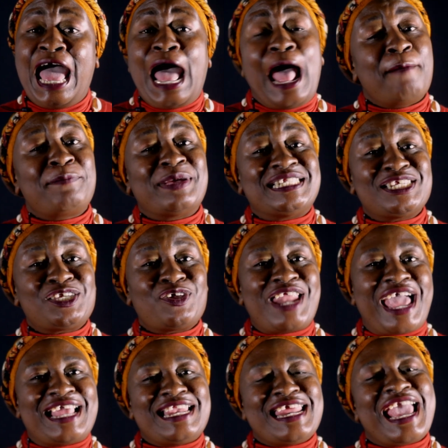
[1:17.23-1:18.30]
I'm
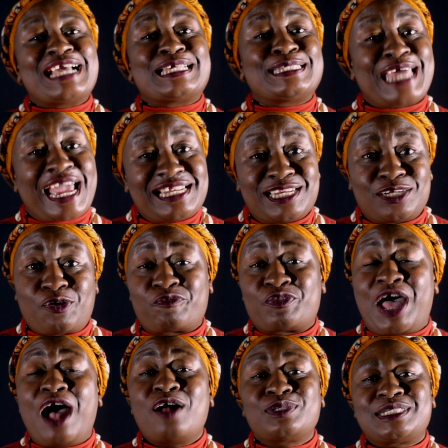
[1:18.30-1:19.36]
particularly excited of
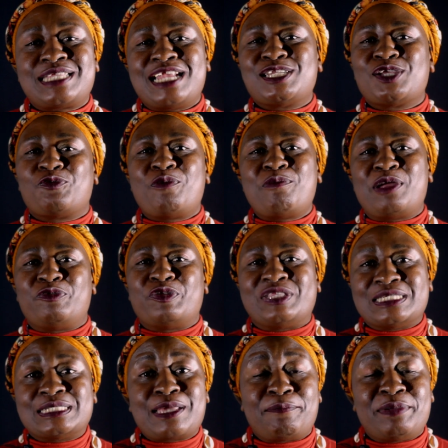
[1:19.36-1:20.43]
the Outstanding Women with
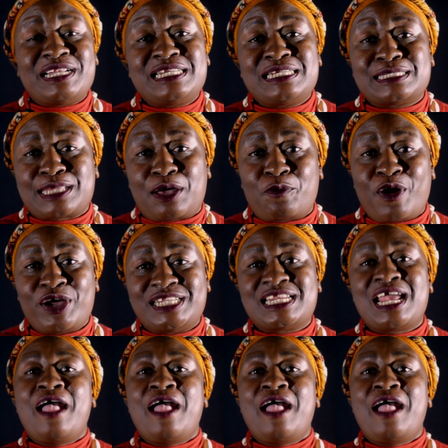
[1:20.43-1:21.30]
Disabilities Award